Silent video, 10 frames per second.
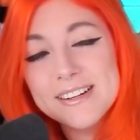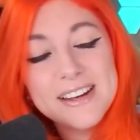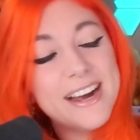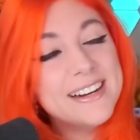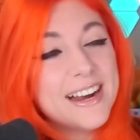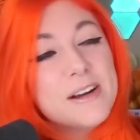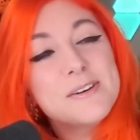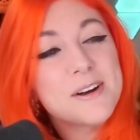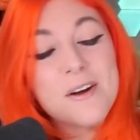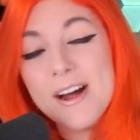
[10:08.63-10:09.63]
I
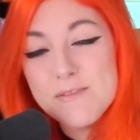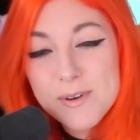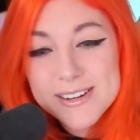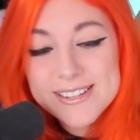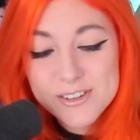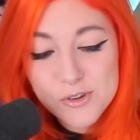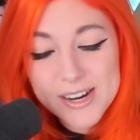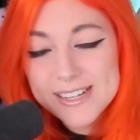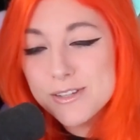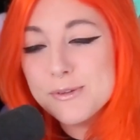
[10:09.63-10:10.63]
don't know, I wanted to try
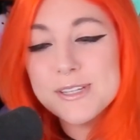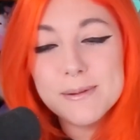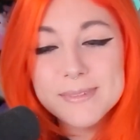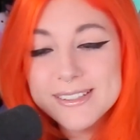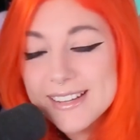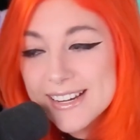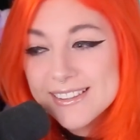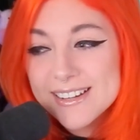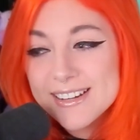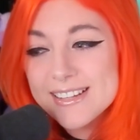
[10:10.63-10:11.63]
to do something like
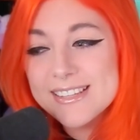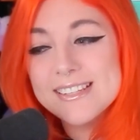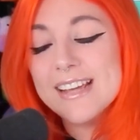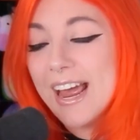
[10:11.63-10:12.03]
this,